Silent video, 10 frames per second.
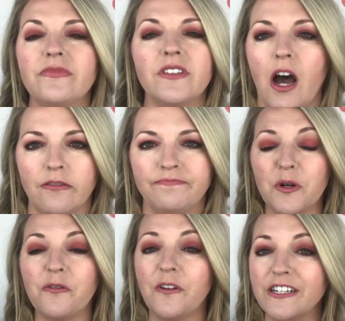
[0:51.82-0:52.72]
No.
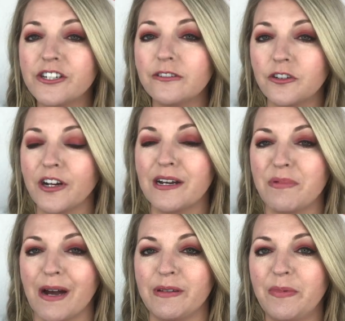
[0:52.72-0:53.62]
Professional grade
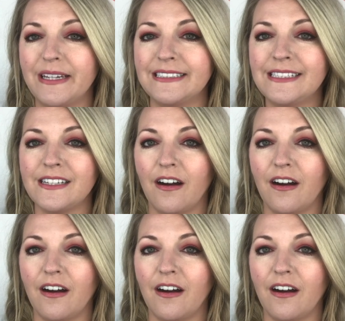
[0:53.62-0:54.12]
bobby pins